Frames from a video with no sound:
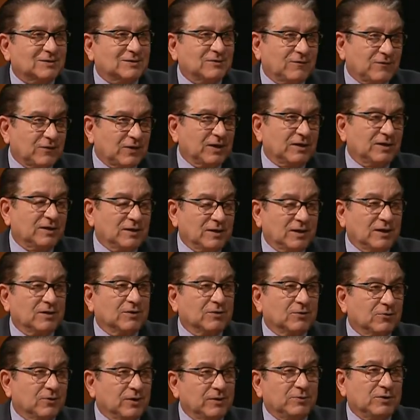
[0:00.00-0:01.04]
if they can get
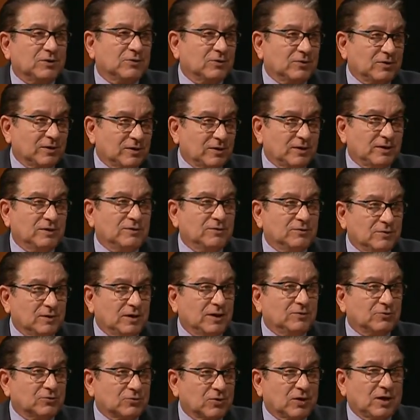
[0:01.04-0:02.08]
agreement on it,
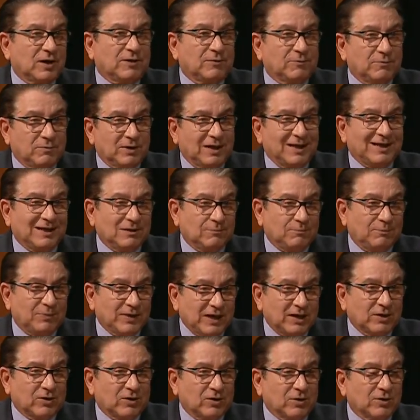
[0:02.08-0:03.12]
and try to make it
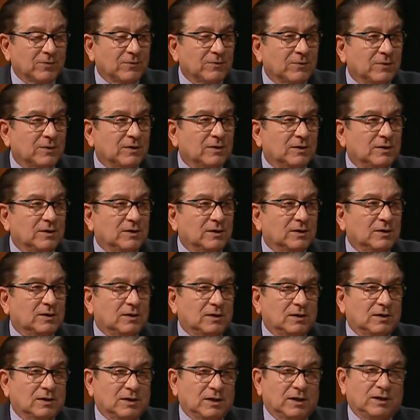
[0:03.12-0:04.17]
better.
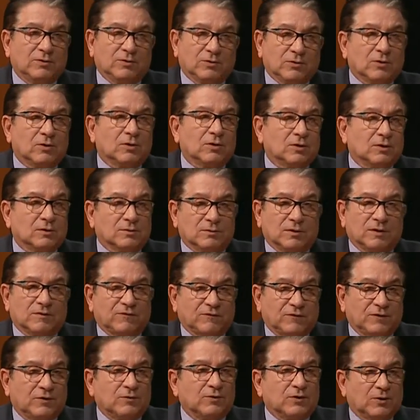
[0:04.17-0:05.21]
And there are a
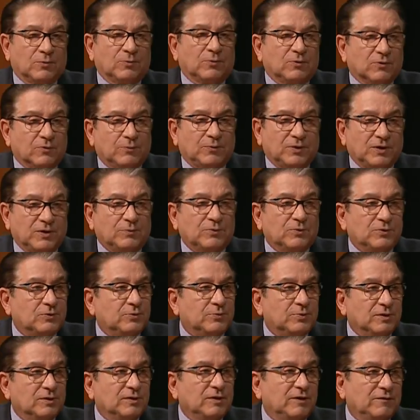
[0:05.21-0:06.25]
fair number of people who
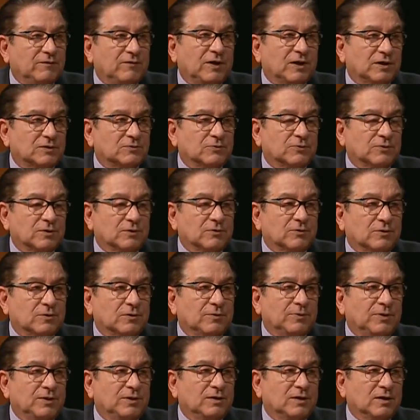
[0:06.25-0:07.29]
believe that's what ought to
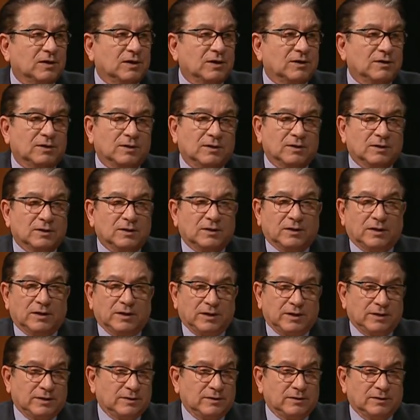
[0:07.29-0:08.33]
be done.
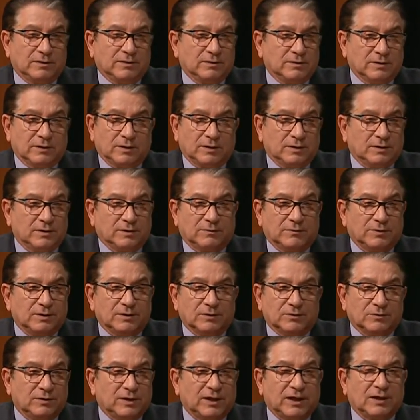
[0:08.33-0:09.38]
And
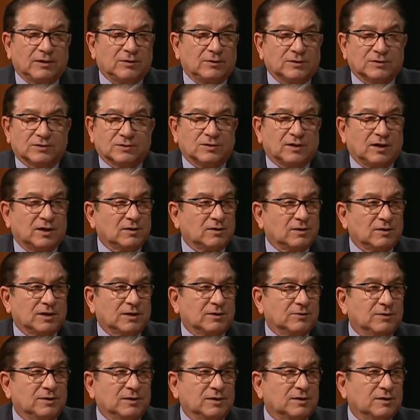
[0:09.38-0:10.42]
now it's not
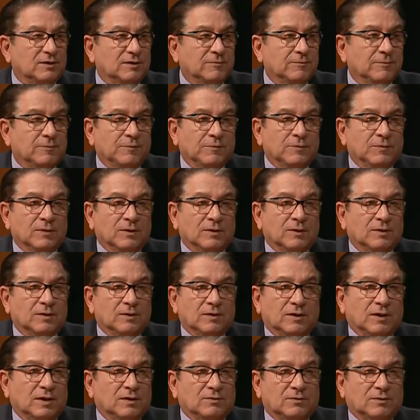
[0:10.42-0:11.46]
likely to
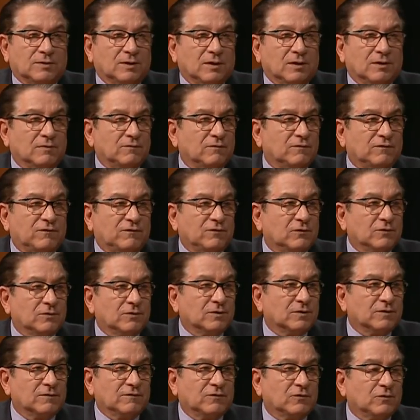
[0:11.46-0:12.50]
get done
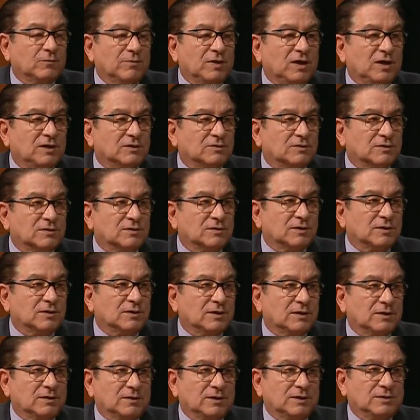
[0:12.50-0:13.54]
for months.
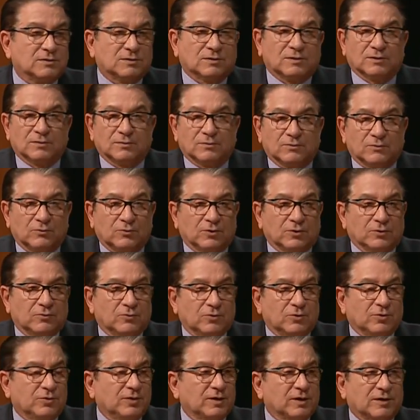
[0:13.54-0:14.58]
At least the
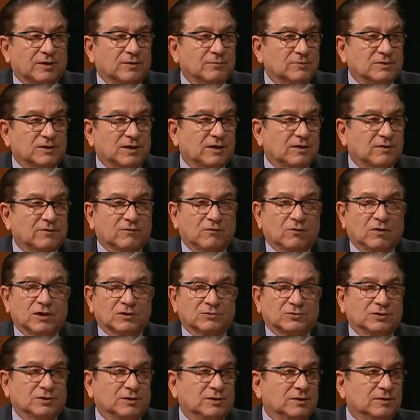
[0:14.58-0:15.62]
word that comes out of
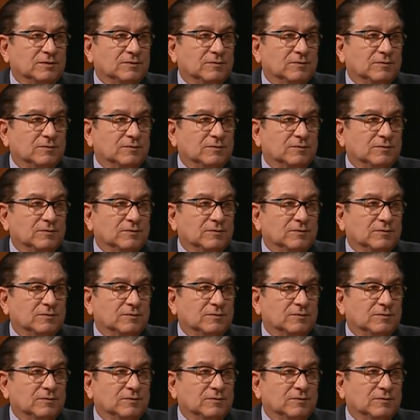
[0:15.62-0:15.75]
Washington.